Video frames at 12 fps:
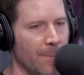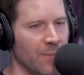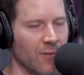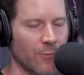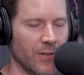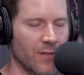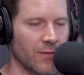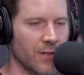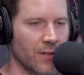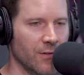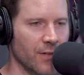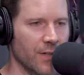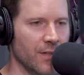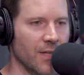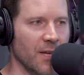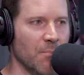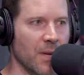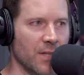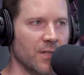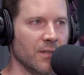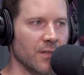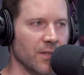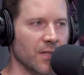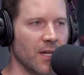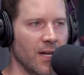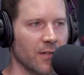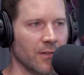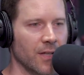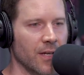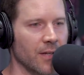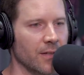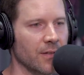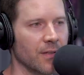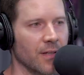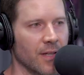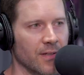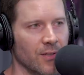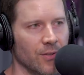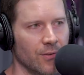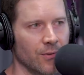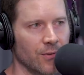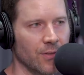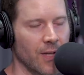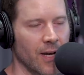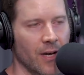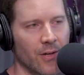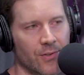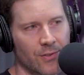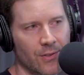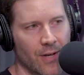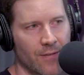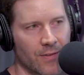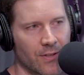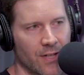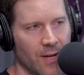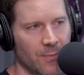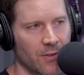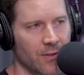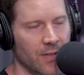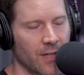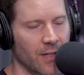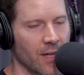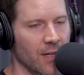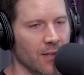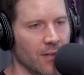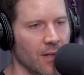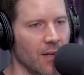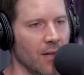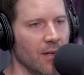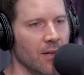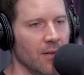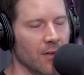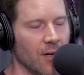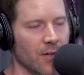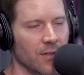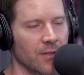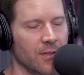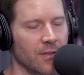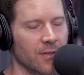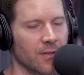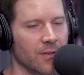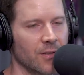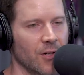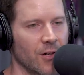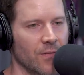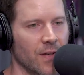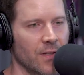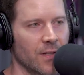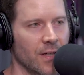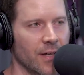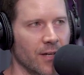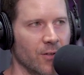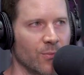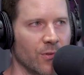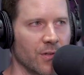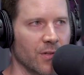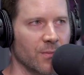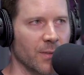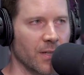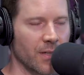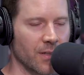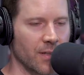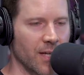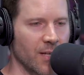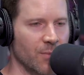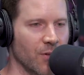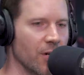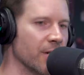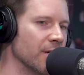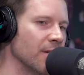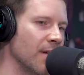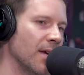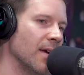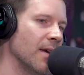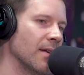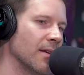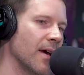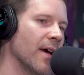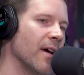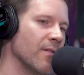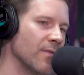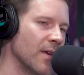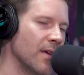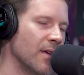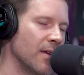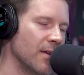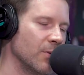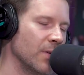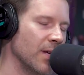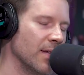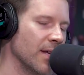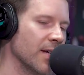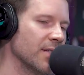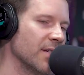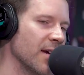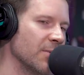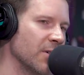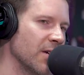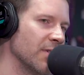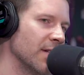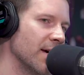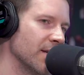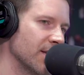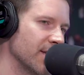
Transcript: to whatever degrees they mention the Chicago gangs, and that's huge. I also have a chapter dedicated largely to Scarface and the Geto Boys mm, because mm. they mm-hmm. brought it, and I have. In that chapter, I have a lot of